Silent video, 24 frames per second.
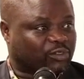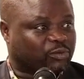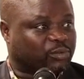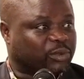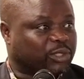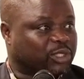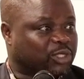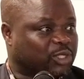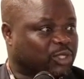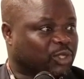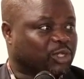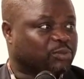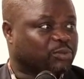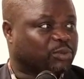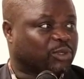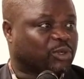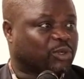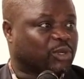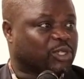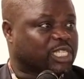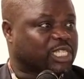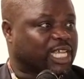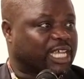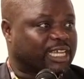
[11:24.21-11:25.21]
been taught
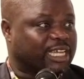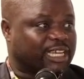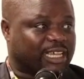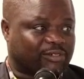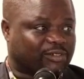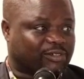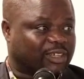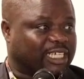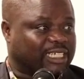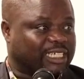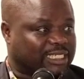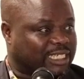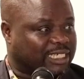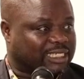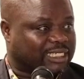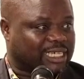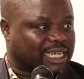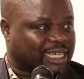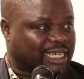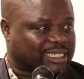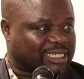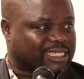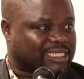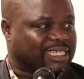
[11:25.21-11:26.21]
because I never had that
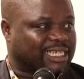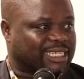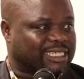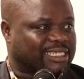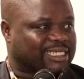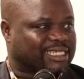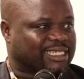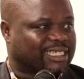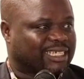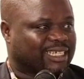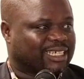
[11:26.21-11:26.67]
access